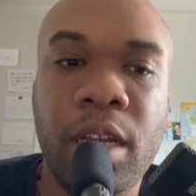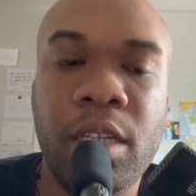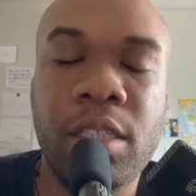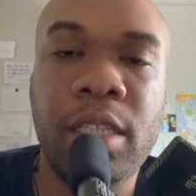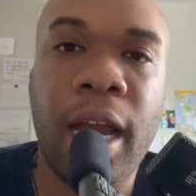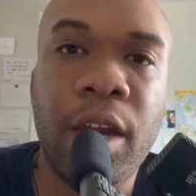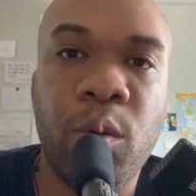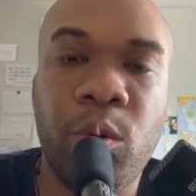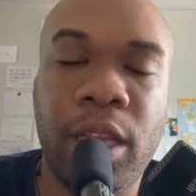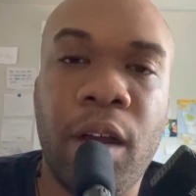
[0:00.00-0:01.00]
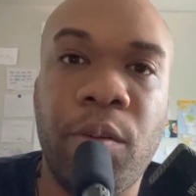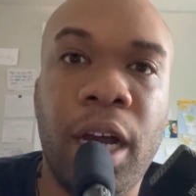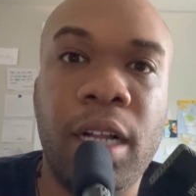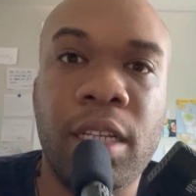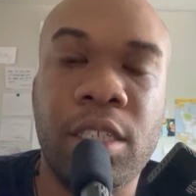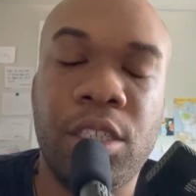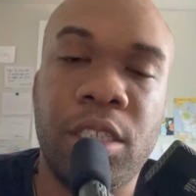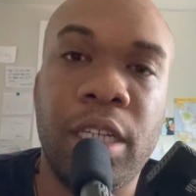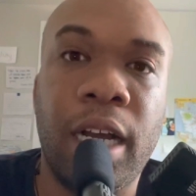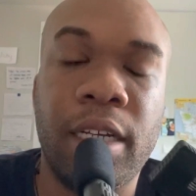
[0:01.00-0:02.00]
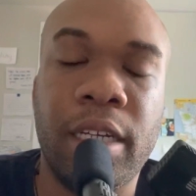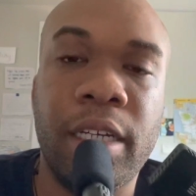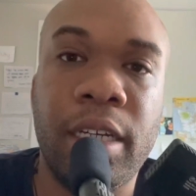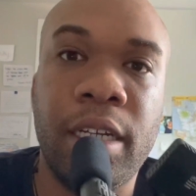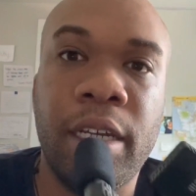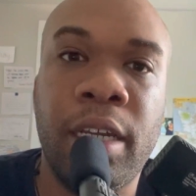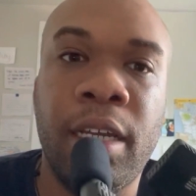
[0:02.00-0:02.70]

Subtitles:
desire without knowledge is not good.